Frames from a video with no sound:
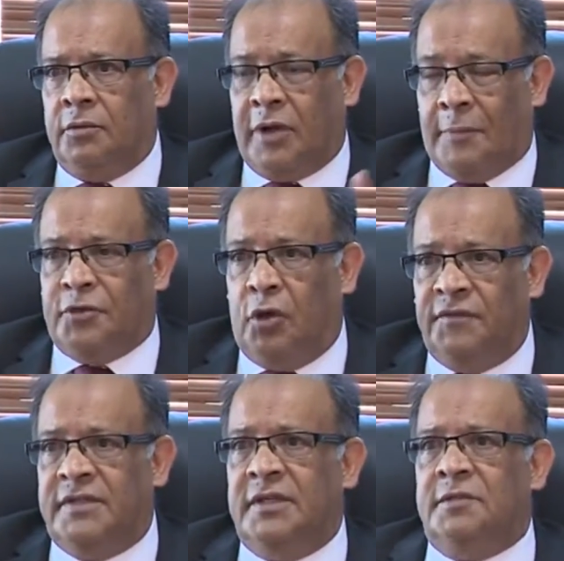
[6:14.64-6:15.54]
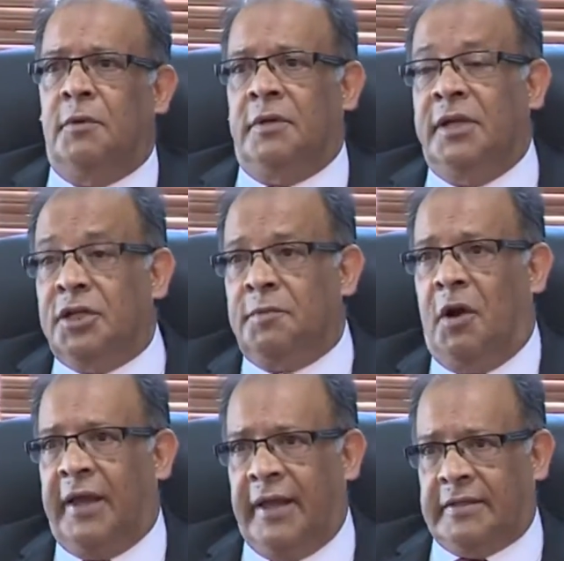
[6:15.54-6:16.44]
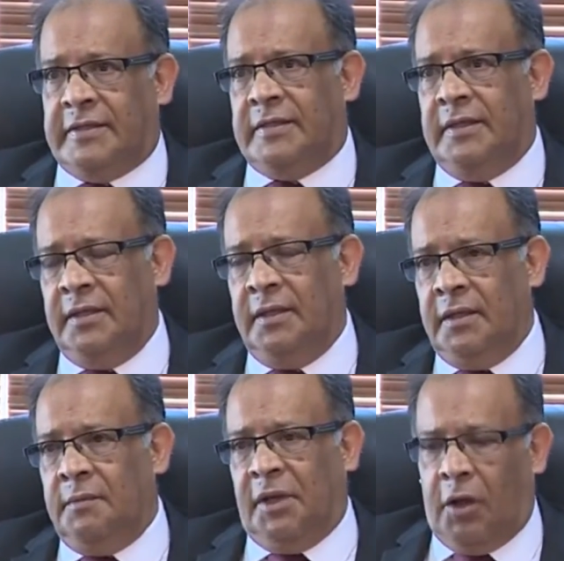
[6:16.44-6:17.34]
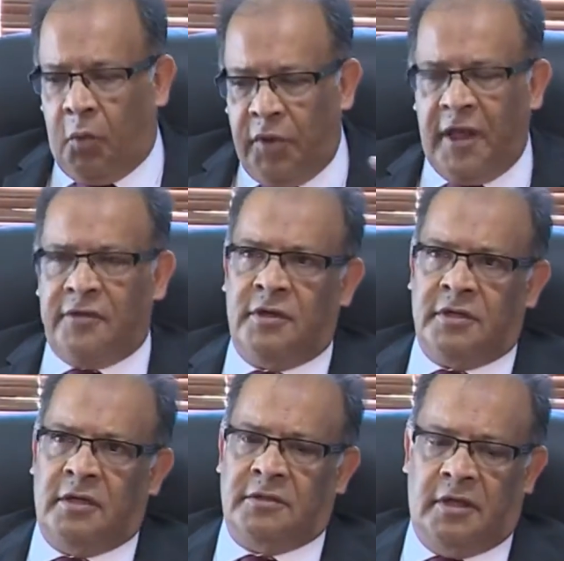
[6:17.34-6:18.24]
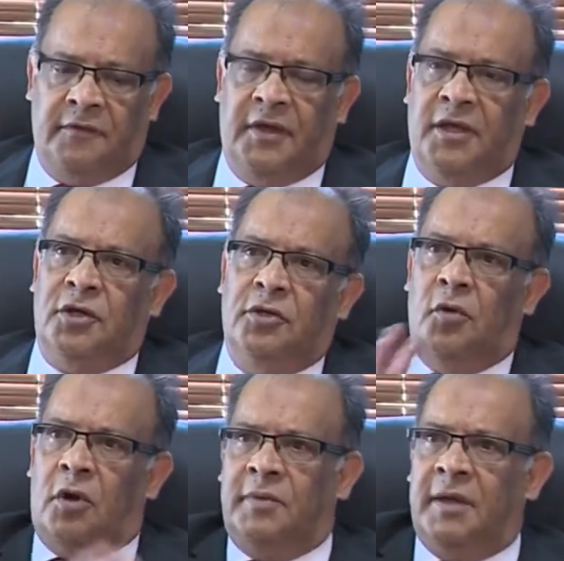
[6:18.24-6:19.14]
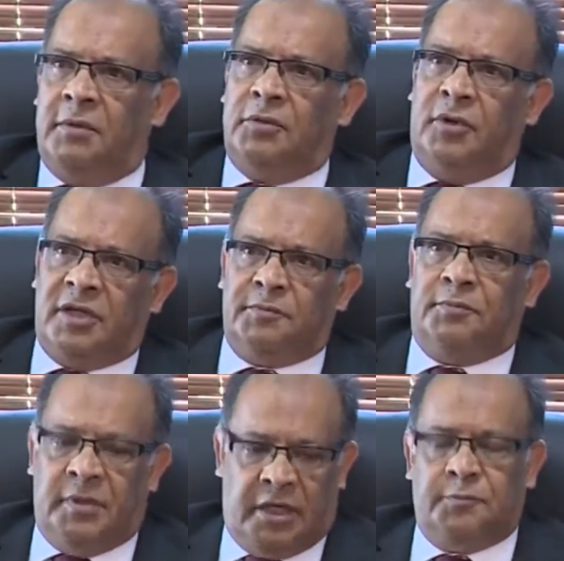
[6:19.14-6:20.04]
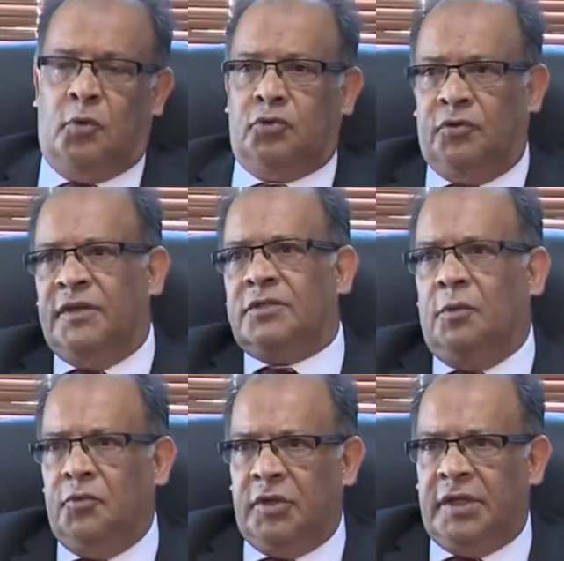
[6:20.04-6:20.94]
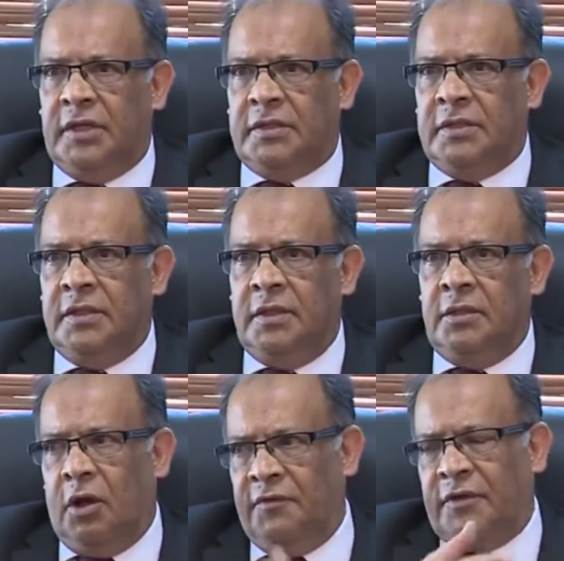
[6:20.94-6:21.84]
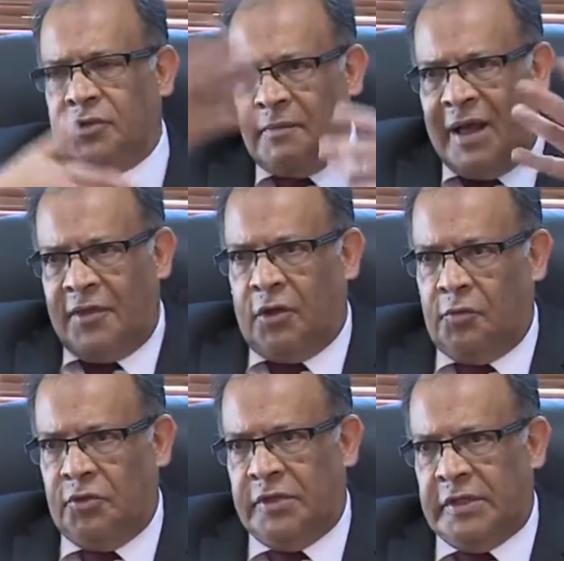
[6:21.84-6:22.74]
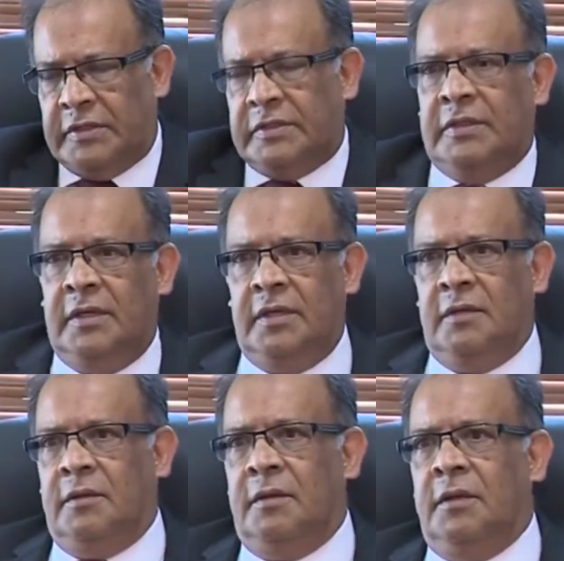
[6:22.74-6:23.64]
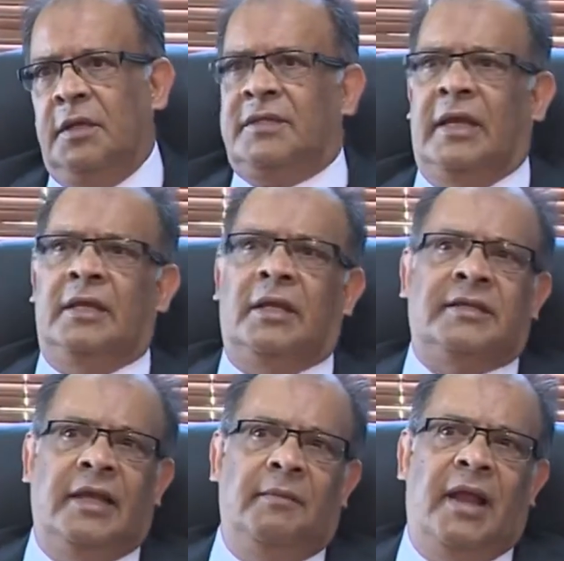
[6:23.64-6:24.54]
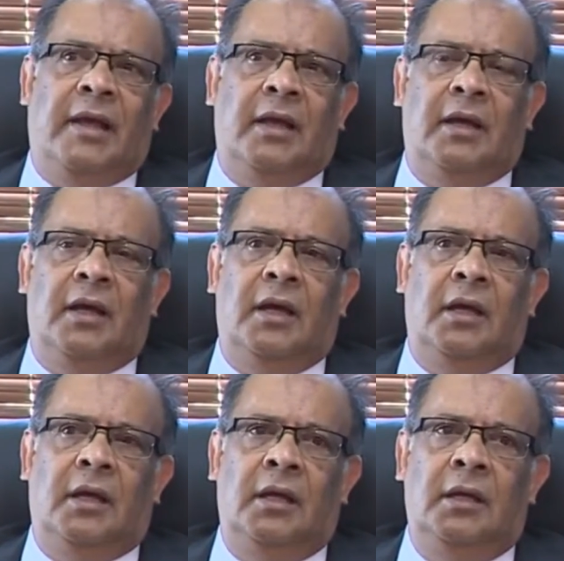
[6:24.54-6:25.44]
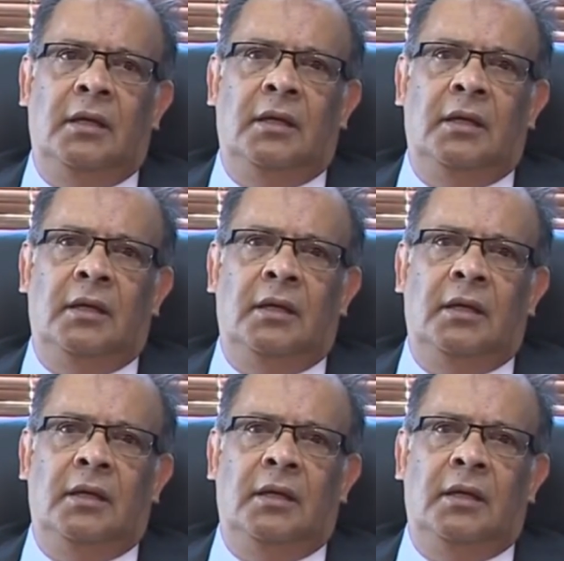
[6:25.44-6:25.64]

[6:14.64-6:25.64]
capture all these niche markets. Because without a certification, you won't be able to export to these communities or even some other communities. It's the same like, halal